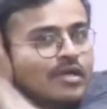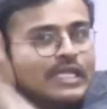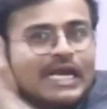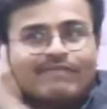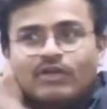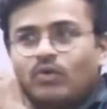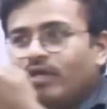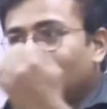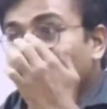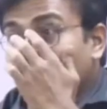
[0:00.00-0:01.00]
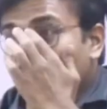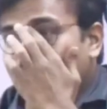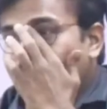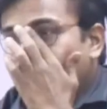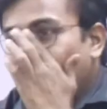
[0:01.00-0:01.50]
then after going there,
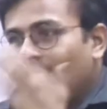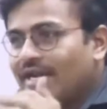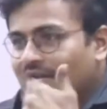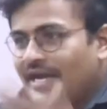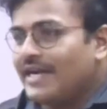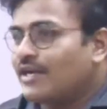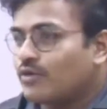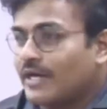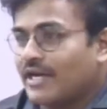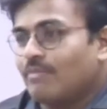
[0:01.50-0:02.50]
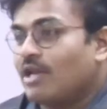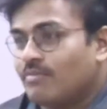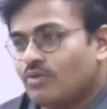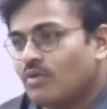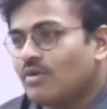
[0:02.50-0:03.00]
okay, you can hire a guide and you can trouble
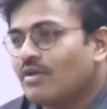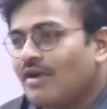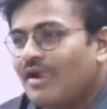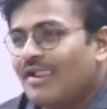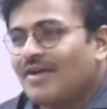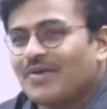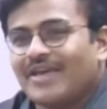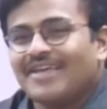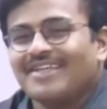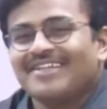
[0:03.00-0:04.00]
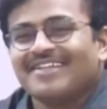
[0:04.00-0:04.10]
him too. Okay,